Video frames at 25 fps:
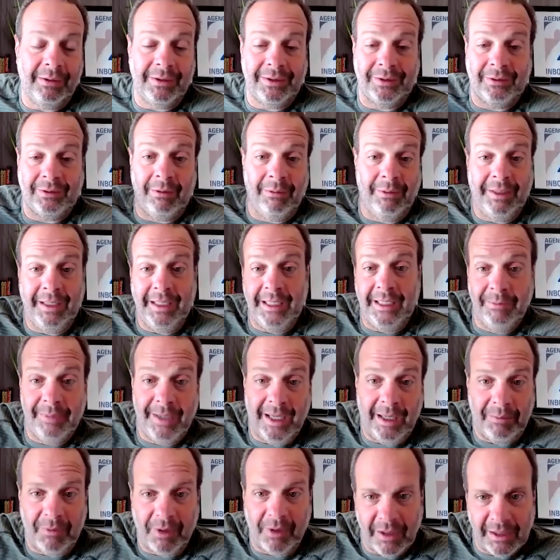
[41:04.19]
Started with
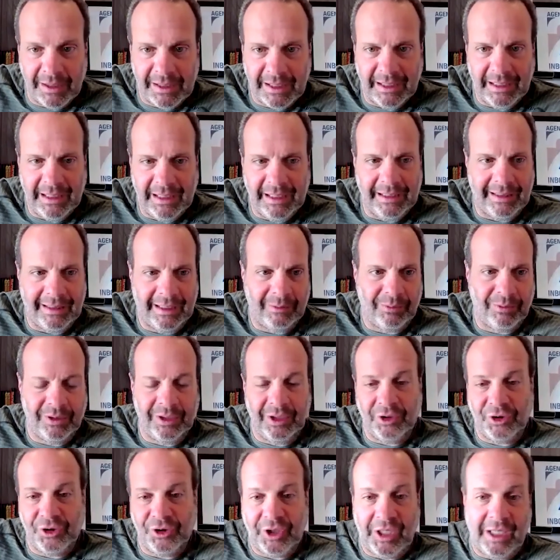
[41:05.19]
inbound marketing, like, we're
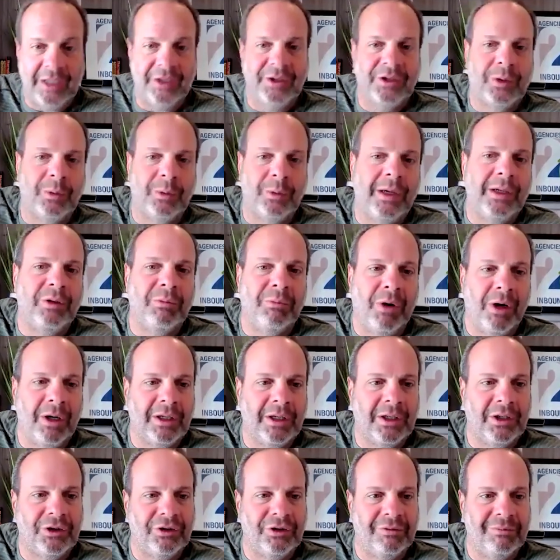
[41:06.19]
going to change the way you
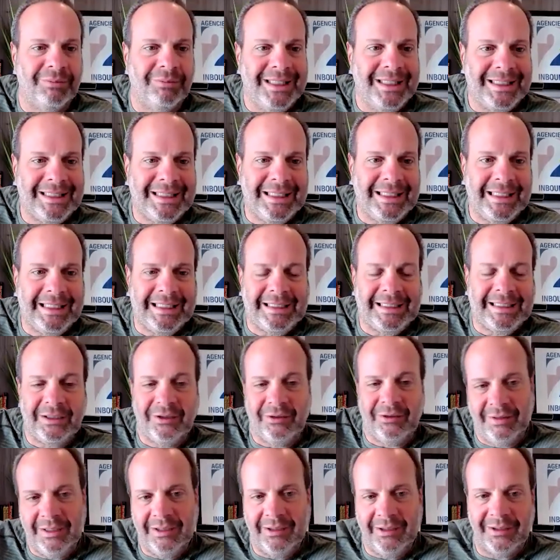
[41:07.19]
market your business, and
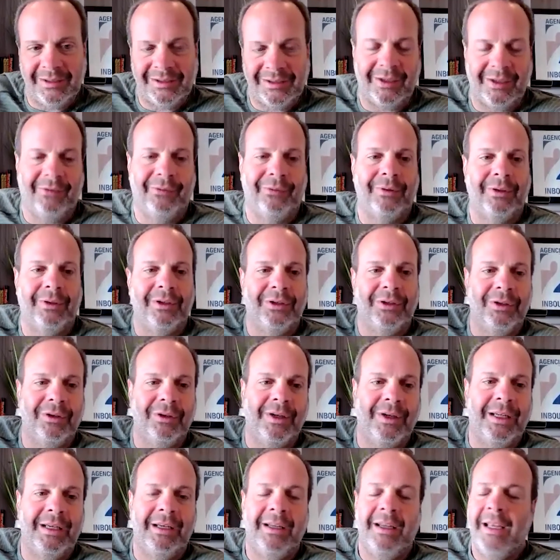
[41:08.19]
you need the software to do
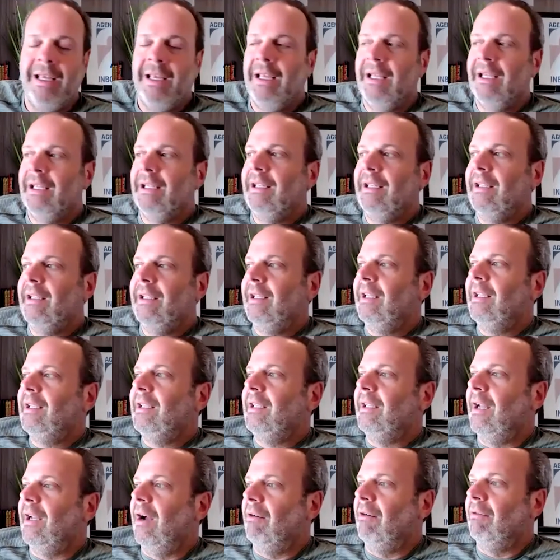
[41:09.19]
it.
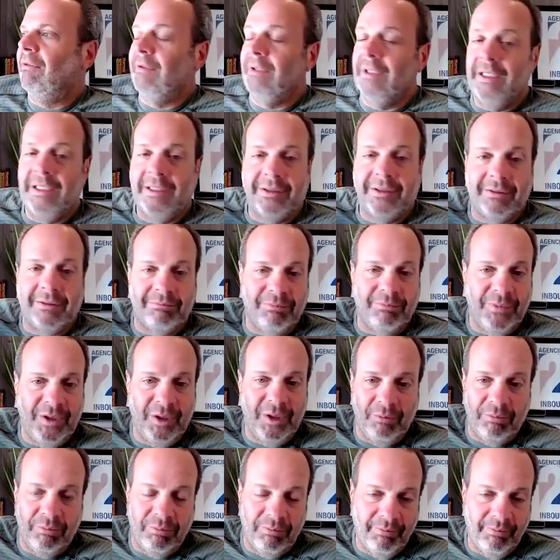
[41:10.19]
It's,
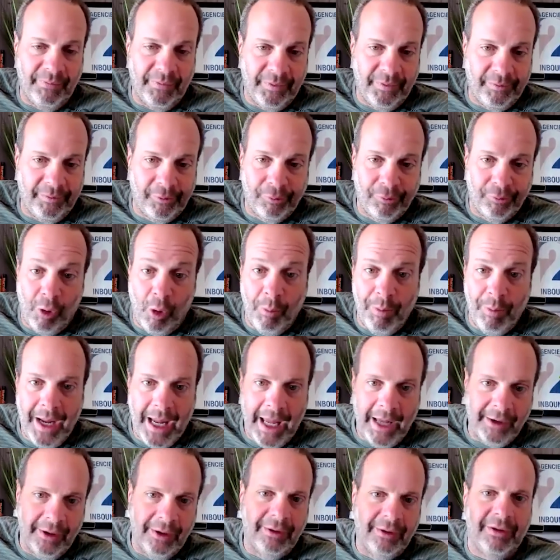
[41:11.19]
grow
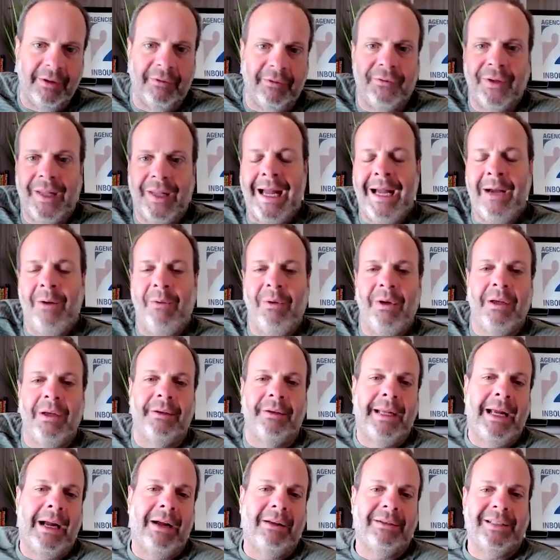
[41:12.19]
better, the flywheel.
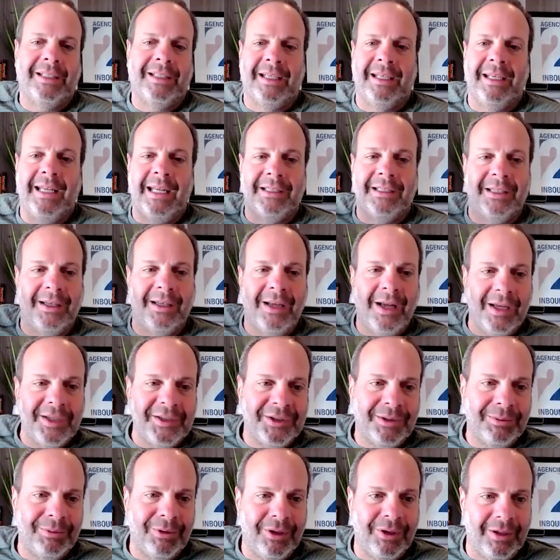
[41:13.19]
Now it's the connected
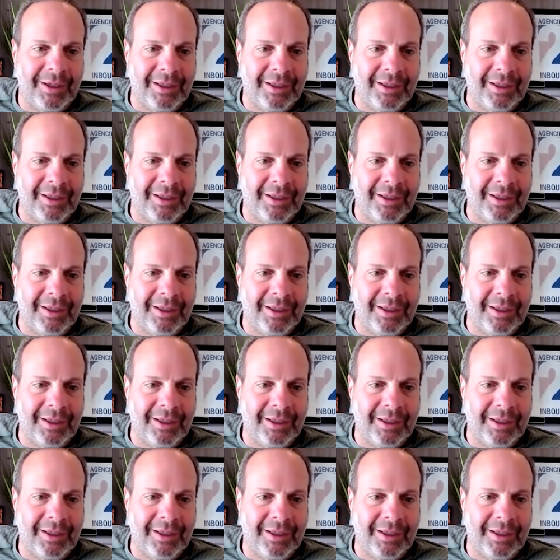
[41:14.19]
customer.